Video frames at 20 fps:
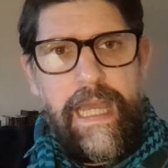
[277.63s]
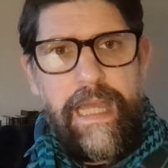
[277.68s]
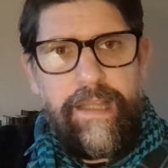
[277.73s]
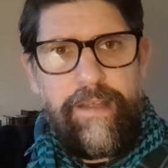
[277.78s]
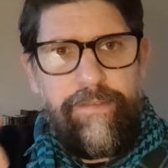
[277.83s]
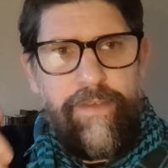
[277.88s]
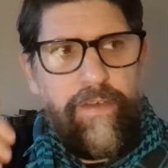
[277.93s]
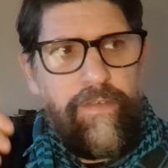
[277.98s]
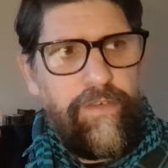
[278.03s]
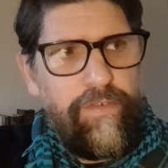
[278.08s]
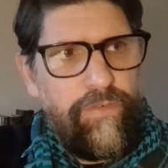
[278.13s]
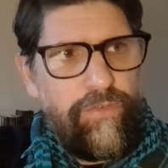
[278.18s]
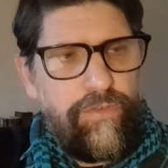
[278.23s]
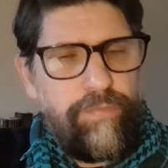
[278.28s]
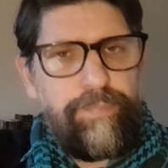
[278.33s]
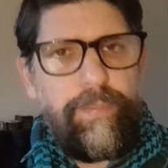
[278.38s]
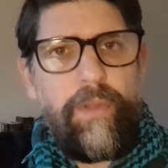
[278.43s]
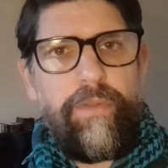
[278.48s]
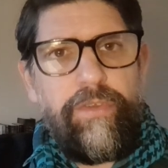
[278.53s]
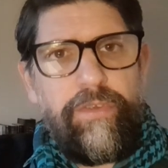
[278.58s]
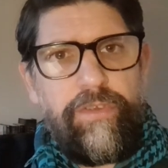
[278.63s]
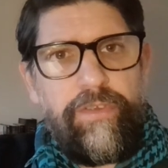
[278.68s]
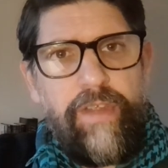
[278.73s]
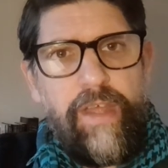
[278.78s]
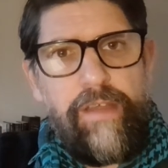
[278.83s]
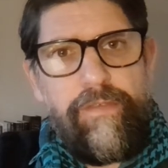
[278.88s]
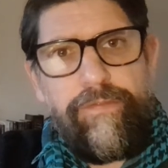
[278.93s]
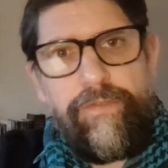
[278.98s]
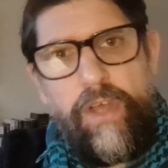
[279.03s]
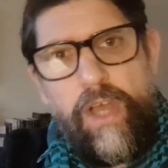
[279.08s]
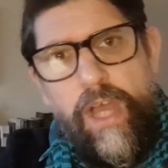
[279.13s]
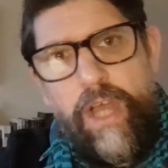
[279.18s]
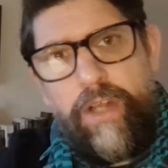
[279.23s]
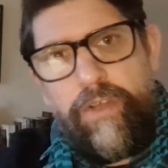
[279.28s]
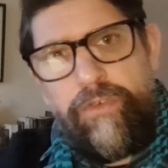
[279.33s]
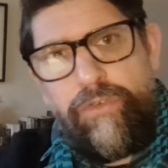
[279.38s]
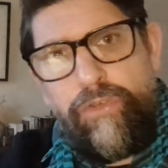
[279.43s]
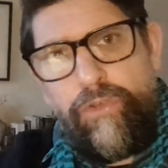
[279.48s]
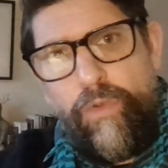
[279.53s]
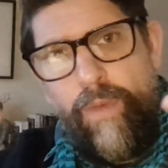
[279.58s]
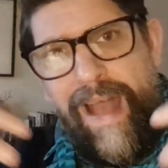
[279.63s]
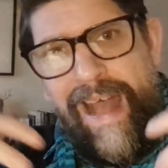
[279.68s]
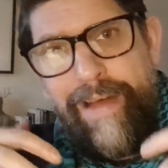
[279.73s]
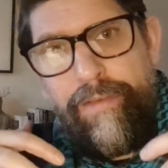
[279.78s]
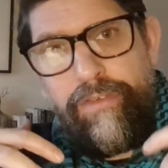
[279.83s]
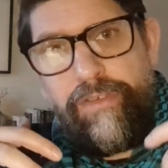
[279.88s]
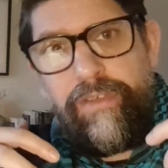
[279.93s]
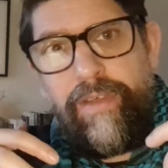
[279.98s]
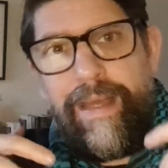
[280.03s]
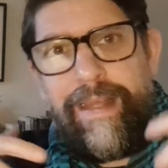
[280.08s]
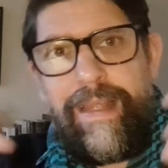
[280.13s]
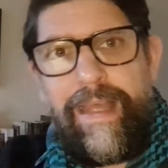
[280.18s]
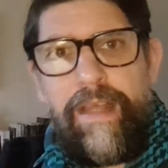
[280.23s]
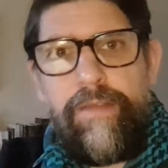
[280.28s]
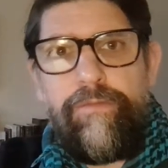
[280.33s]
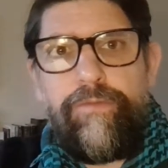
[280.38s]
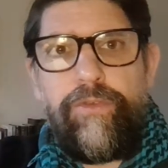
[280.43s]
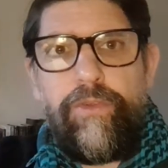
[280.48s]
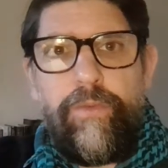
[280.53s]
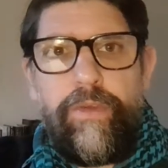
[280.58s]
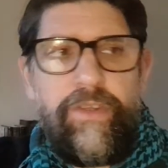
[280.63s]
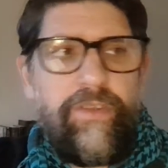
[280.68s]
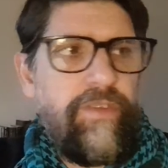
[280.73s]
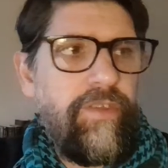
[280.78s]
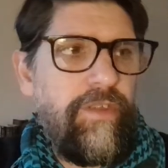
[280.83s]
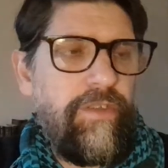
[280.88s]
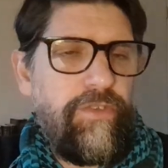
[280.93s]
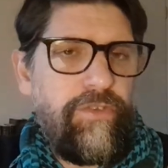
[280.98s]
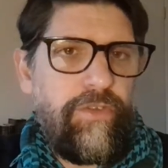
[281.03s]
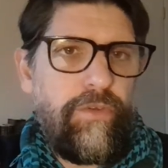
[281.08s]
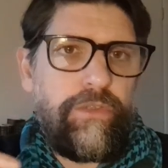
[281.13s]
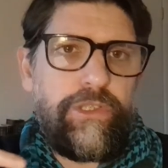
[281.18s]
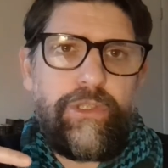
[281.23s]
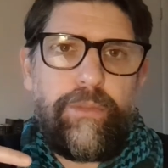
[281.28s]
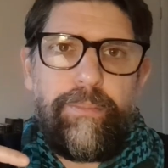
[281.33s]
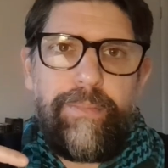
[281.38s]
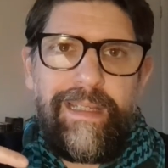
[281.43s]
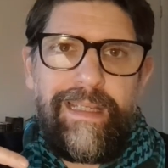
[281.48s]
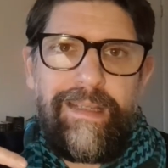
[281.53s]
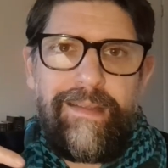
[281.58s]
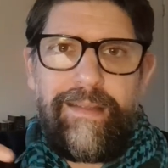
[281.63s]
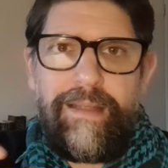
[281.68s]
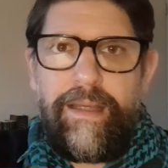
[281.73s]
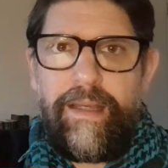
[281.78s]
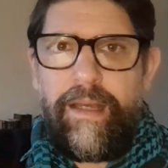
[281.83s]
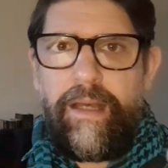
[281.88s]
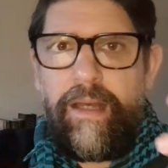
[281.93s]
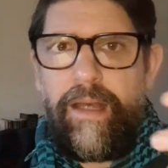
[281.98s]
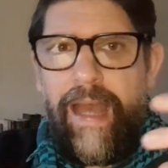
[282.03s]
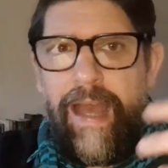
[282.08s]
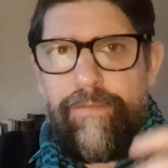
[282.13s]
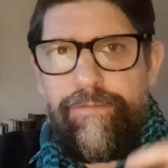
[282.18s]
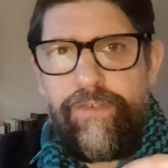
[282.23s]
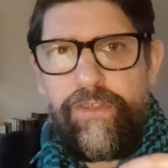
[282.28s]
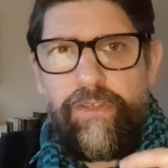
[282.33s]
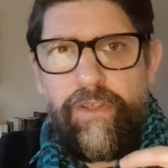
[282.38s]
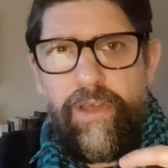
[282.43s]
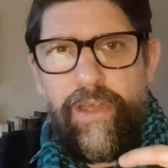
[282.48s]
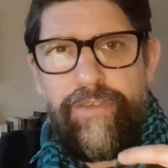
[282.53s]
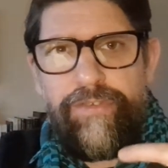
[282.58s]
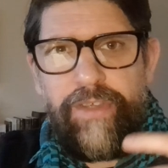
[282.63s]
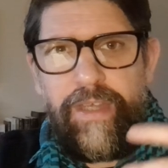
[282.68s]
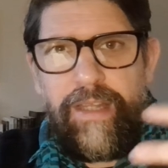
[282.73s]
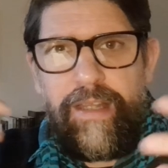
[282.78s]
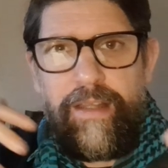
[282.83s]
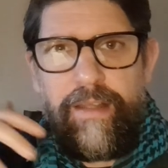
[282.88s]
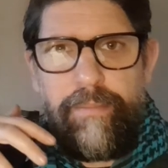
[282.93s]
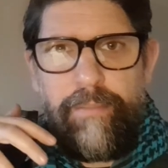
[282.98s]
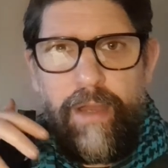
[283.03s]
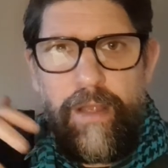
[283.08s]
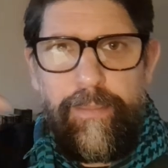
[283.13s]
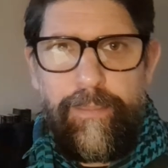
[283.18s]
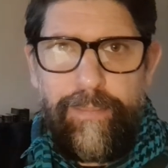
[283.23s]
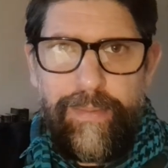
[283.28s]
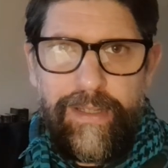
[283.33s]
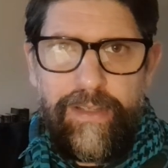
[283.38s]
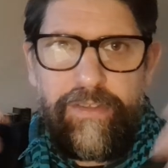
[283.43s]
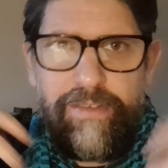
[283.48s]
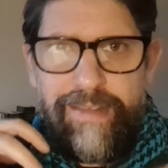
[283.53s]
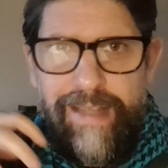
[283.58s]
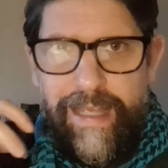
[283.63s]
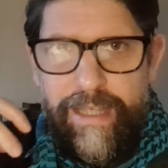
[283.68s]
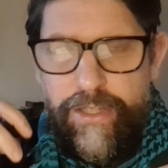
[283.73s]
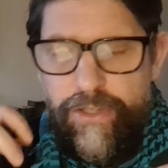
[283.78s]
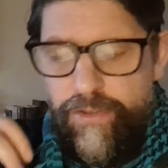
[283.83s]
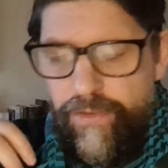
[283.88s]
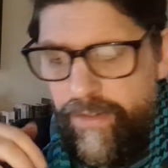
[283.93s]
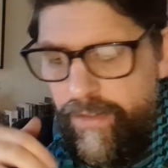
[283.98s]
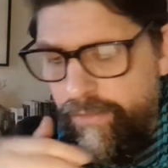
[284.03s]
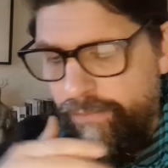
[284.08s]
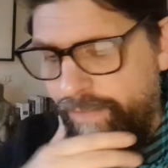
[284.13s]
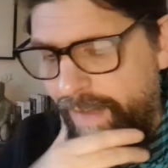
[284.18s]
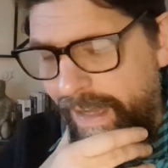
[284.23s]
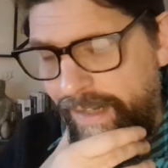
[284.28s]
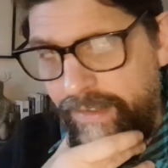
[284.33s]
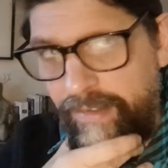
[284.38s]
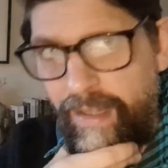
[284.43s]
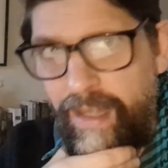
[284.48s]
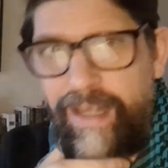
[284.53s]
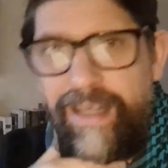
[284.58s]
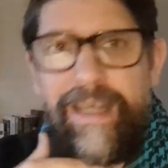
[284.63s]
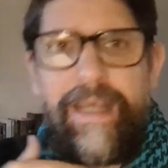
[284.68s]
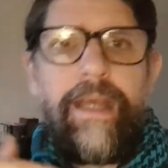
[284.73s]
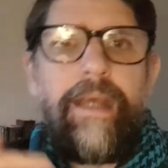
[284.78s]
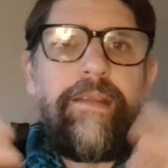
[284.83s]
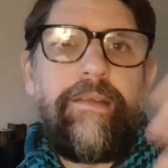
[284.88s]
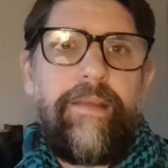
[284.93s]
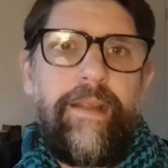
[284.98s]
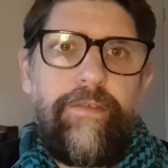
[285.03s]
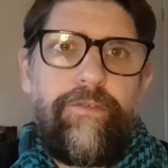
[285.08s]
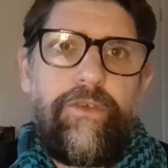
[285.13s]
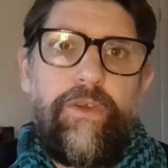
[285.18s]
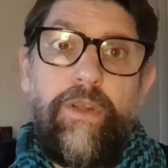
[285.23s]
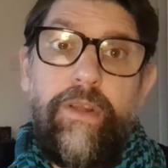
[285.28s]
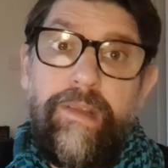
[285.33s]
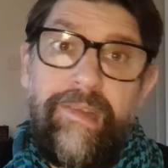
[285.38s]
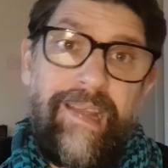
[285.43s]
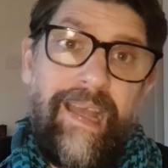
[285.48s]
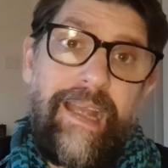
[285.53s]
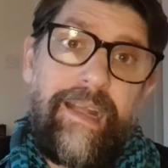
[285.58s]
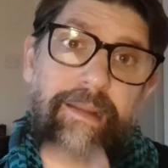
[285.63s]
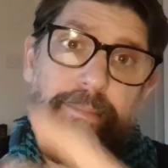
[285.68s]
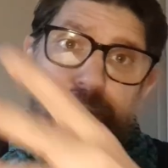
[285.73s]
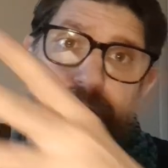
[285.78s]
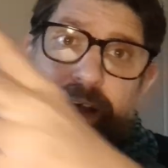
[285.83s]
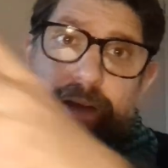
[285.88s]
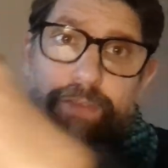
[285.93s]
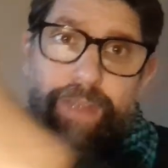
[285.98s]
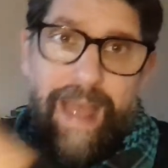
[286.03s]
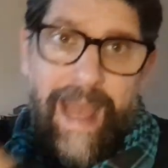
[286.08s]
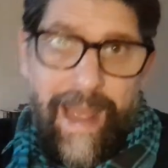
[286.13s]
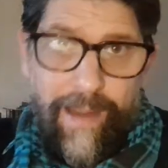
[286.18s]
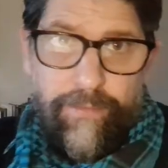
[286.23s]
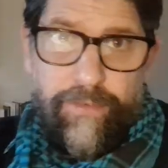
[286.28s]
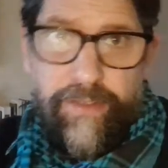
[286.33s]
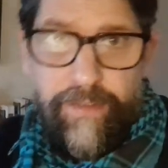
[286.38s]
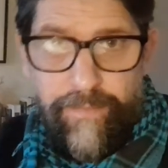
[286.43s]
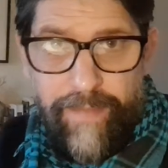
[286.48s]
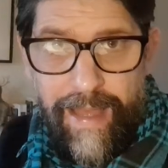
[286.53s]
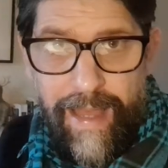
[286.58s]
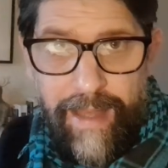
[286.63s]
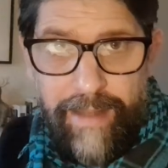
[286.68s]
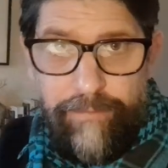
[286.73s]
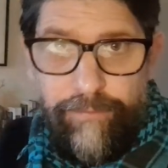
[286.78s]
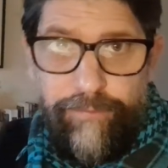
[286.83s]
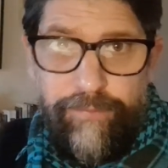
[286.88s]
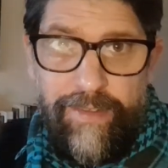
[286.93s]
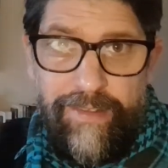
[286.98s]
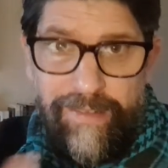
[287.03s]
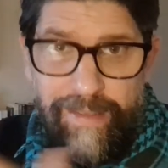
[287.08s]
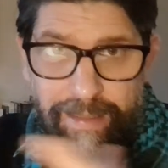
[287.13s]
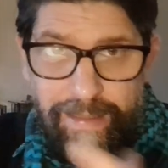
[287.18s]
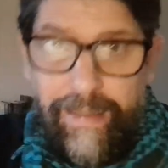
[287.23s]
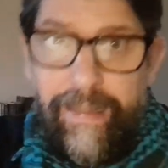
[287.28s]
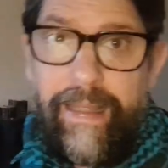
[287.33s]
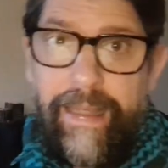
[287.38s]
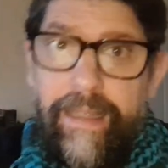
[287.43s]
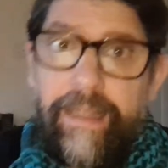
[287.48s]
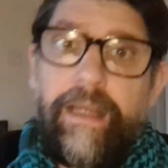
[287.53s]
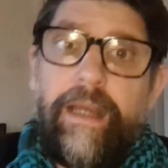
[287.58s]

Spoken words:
They're very responsive to outside influences, social media, advertising at the moment, because that Uranus factor. So they've got to take themselves out of that physically and